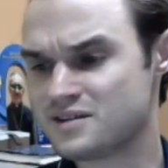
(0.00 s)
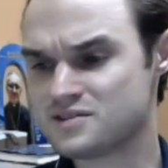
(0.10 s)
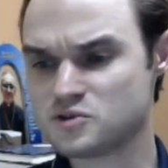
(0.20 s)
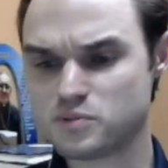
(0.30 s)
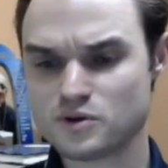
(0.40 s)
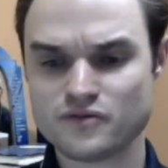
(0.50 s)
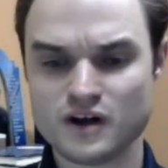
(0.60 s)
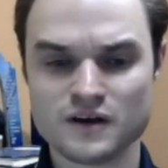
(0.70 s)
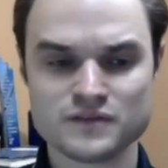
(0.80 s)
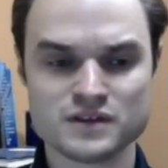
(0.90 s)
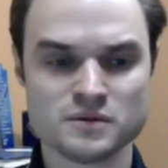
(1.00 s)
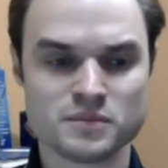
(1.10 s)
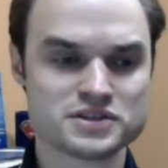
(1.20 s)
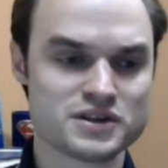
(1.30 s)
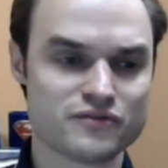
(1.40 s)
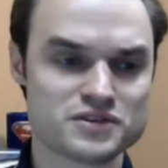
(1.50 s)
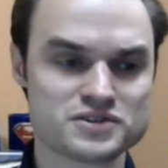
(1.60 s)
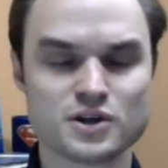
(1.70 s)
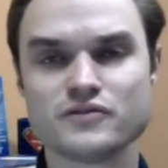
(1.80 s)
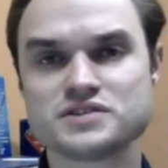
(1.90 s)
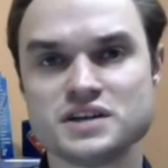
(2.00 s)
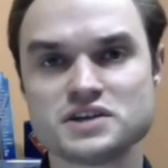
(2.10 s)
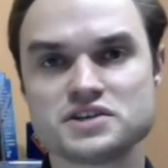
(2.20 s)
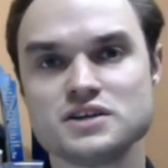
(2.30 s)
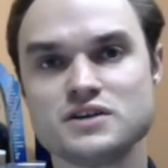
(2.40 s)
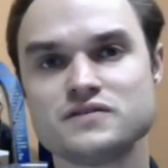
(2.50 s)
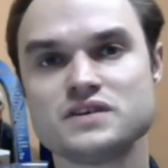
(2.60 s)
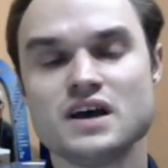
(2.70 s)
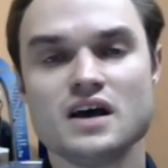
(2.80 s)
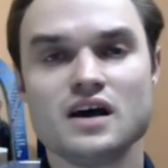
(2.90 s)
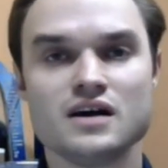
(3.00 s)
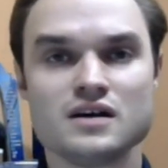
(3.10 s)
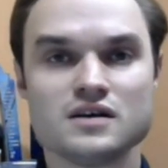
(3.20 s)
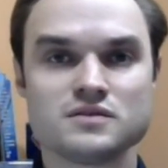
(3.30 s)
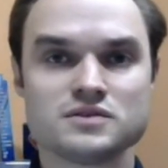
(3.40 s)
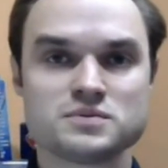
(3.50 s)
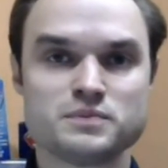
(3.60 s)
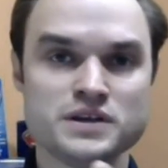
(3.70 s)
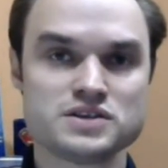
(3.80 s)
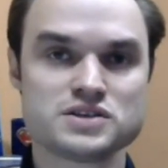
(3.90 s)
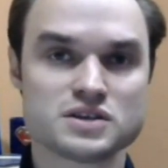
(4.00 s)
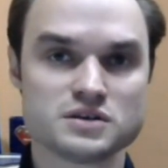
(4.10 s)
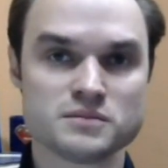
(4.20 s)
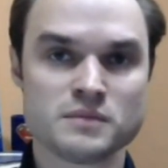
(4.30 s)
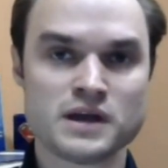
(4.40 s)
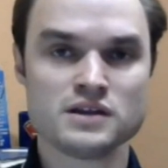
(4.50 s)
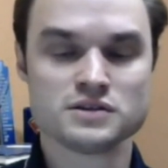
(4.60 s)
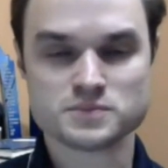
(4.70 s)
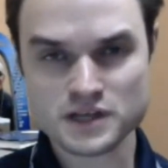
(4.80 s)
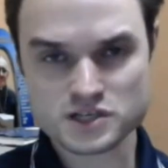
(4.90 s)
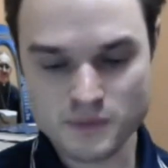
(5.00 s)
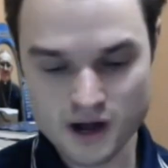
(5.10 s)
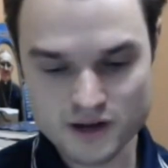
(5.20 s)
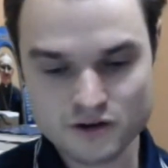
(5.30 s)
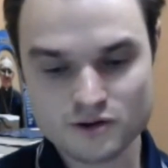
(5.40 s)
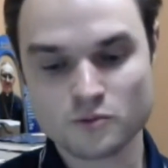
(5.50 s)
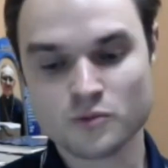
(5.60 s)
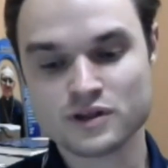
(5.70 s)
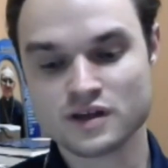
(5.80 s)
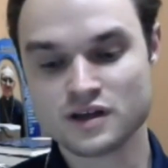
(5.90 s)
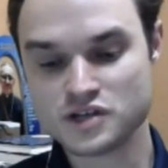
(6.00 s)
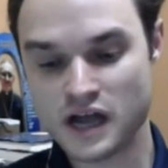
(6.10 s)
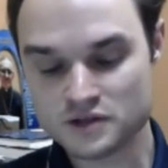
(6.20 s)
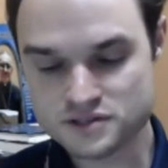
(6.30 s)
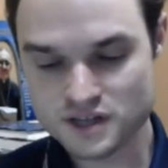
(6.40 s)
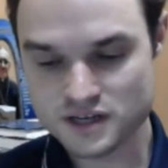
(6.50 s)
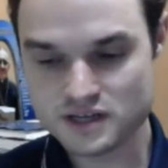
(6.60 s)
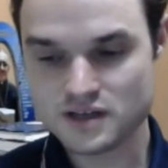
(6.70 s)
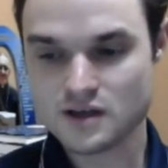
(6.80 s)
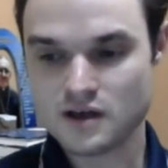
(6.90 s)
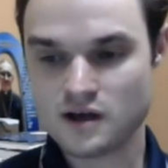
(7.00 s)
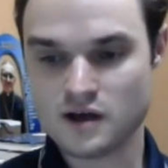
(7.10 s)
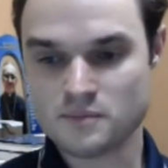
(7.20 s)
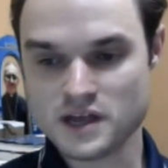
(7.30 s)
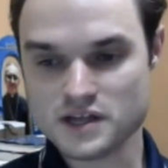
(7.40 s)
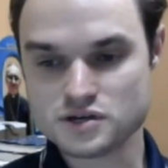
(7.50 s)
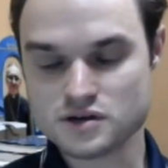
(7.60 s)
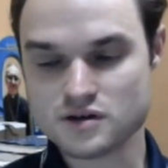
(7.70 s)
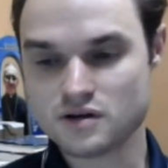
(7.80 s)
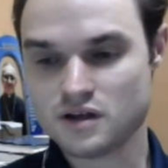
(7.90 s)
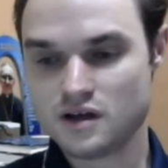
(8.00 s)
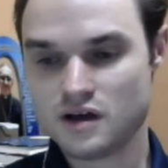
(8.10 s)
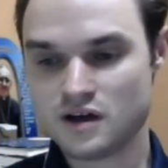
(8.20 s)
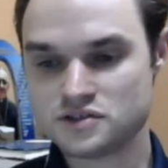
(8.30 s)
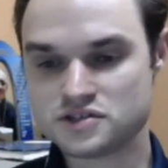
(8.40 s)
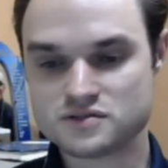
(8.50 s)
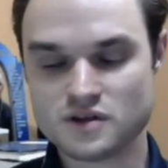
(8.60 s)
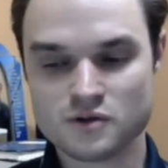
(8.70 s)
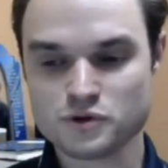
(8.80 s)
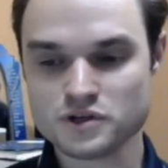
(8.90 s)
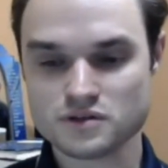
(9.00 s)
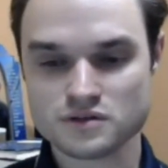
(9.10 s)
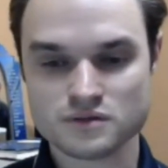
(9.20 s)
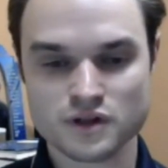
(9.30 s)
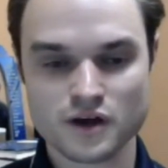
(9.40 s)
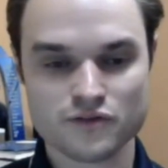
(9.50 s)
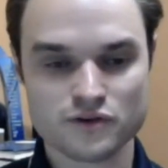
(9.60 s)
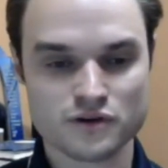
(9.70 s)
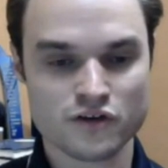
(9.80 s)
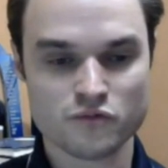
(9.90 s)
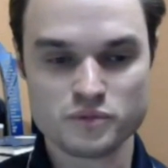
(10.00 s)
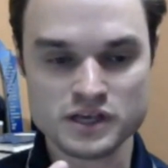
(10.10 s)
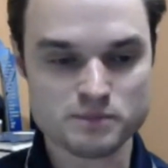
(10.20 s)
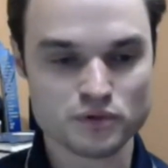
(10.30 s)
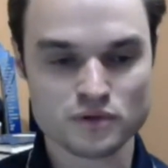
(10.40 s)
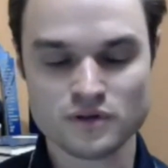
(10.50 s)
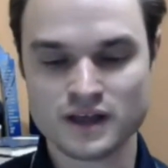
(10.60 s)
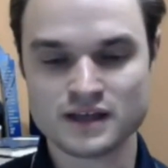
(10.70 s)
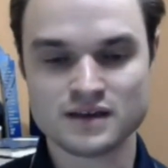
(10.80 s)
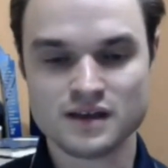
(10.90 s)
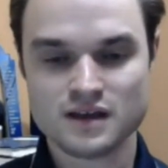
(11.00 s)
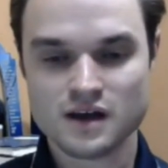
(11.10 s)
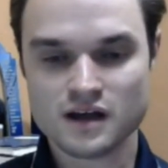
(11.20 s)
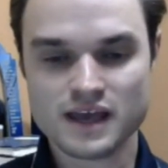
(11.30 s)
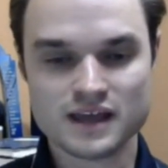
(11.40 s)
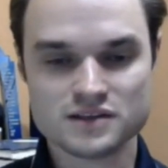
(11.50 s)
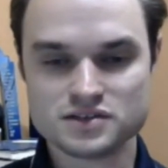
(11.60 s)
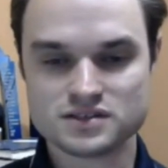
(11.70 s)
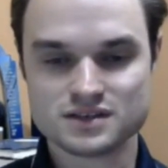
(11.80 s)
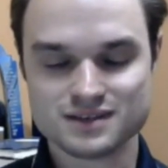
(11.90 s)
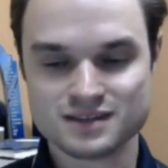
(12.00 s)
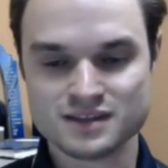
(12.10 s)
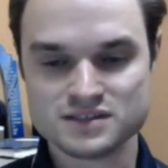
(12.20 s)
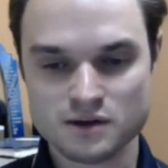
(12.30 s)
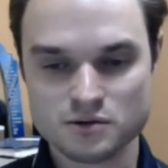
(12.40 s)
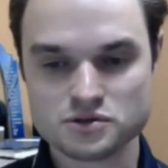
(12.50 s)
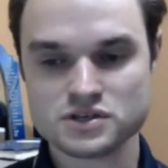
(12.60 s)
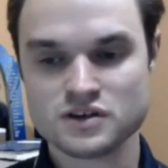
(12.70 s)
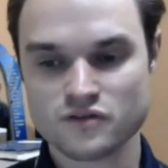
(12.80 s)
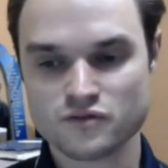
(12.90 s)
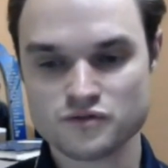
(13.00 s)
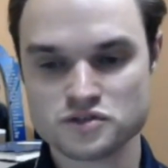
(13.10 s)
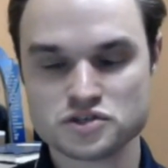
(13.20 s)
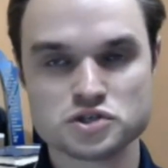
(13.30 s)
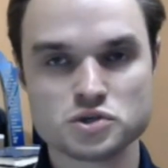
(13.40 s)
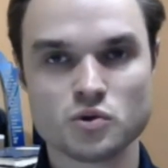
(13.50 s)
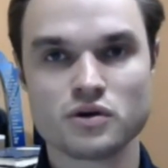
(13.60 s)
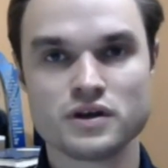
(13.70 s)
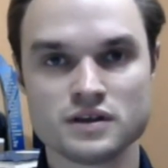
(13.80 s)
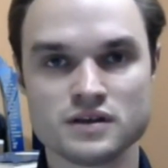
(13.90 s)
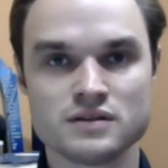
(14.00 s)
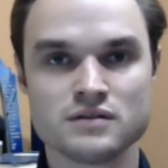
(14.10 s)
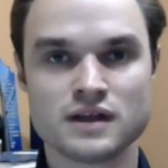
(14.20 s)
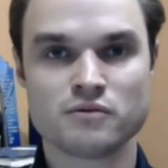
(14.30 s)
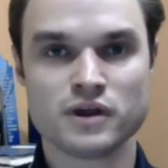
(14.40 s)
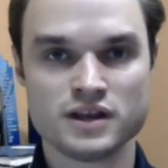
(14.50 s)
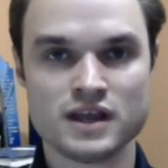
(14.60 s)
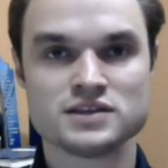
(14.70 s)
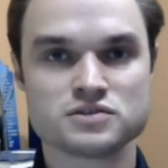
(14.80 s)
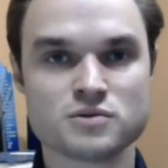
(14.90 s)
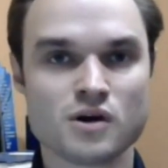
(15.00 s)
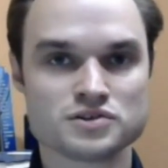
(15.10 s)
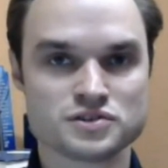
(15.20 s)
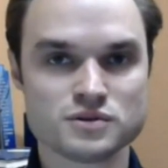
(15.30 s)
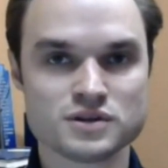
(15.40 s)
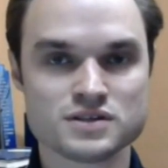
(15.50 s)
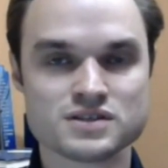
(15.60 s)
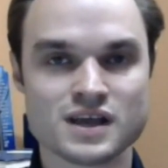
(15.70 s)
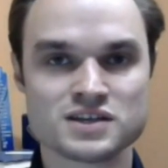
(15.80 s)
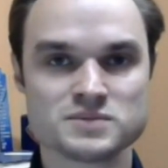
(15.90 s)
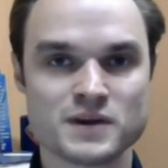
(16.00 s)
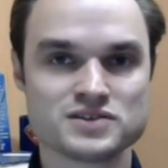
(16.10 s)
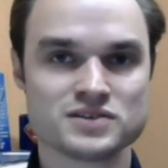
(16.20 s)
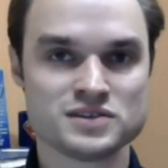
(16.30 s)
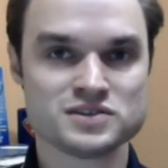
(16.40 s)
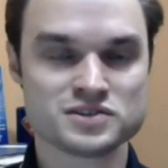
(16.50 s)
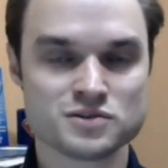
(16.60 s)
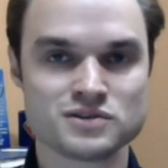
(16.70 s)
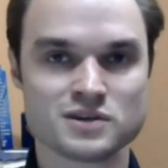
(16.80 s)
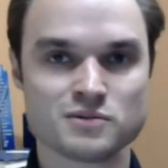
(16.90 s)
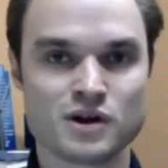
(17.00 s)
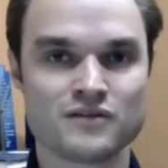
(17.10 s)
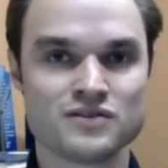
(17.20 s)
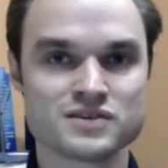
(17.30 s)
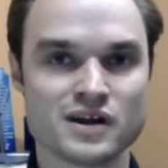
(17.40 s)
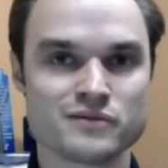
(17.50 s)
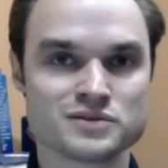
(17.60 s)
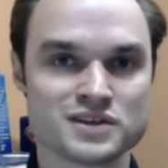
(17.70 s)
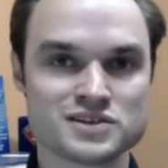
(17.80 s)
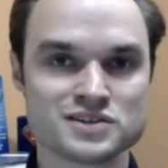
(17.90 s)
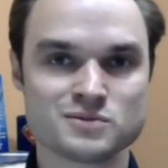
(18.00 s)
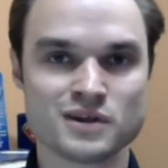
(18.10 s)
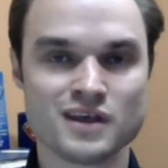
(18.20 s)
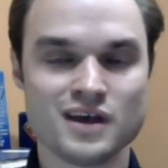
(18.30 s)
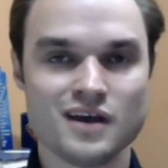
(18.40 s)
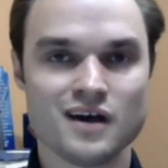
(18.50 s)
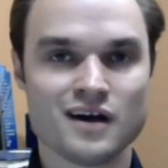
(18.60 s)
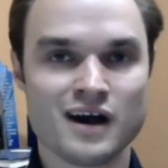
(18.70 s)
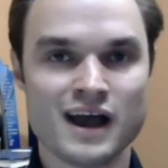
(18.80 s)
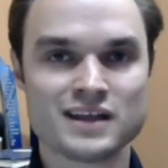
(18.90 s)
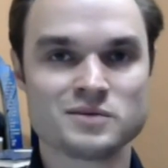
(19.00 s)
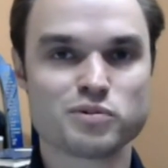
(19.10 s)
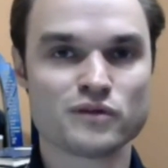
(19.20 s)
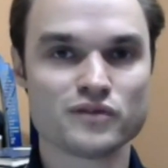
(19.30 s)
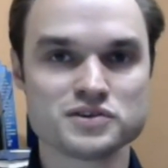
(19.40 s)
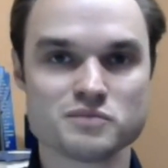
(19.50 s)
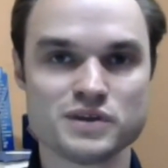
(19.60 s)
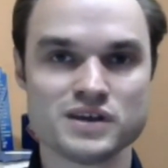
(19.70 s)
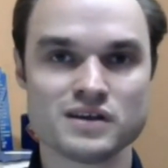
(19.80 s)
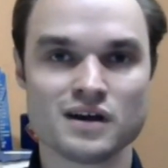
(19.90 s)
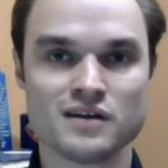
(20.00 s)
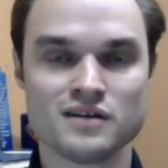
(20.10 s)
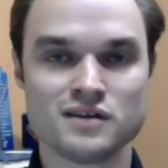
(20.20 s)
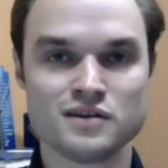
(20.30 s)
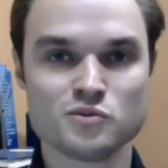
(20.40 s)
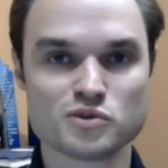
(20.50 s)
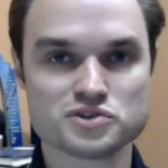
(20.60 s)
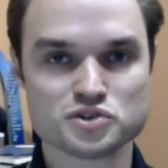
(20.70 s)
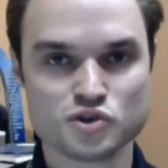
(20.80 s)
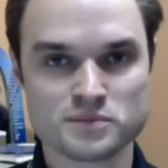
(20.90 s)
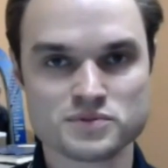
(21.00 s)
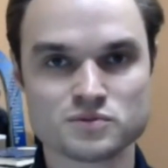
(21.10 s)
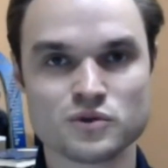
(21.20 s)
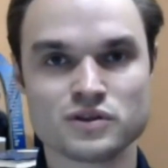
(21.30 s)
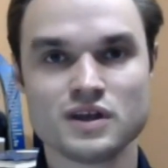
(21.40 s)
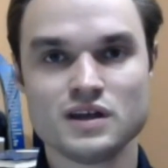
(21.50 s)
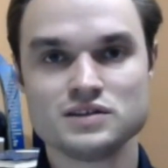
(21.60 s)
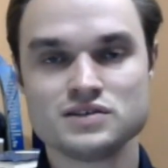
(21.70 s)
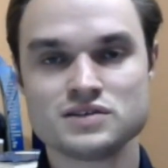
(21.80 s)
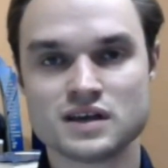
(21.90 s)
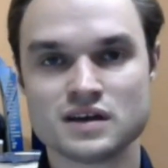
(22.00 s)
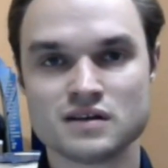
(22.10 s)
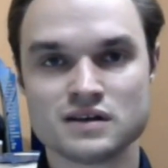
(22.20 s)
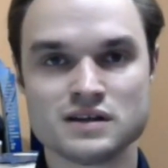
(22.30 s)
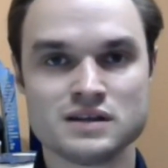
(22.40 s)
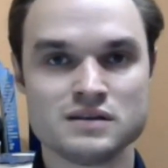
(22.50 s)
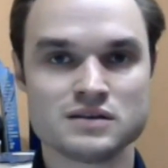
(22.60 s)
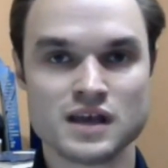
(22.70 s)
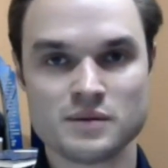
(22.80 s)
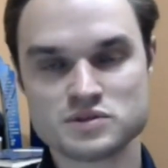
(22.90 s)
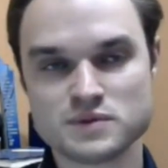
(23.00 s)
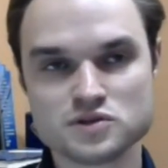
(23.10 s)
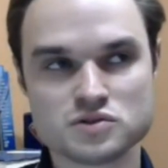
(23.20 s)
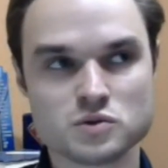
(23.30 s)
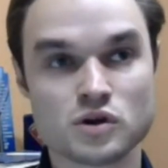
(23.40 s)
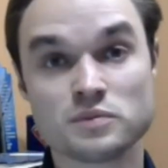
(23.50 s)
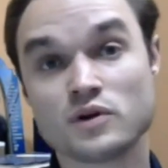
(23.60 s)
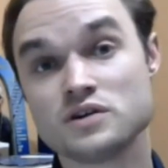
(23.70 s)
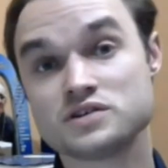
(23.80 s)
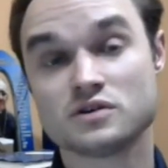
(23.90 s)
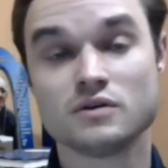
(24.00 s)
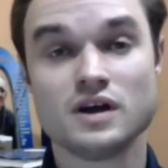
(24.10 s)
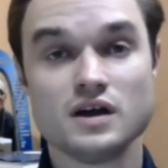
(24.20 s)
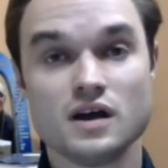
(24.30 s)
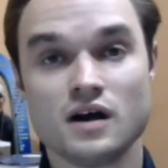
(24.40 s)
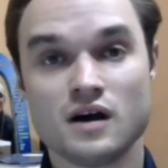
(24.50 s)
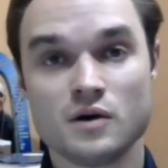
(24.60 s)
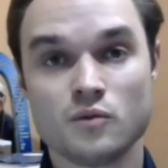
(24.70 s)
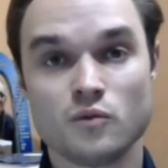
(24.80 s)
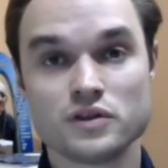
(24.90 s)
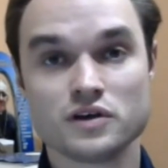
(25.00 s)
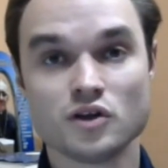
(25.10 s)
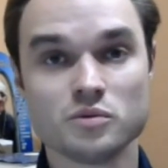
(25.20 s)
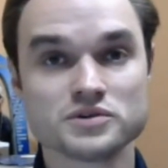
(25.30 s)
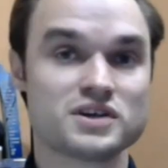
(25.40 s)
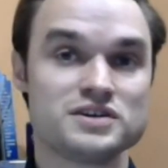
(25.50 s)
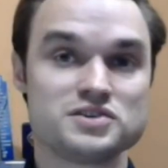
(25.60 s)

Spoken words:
super involved in a bunch of different service initiatives, speech minor with child study major, just a real lover of people, and again, just this energy of just joy that radiates through our students, and especially these students that we're having these conversations with. I had the privilege of being on numerous trips with Yicel in campus ministry world, but also one of the global studies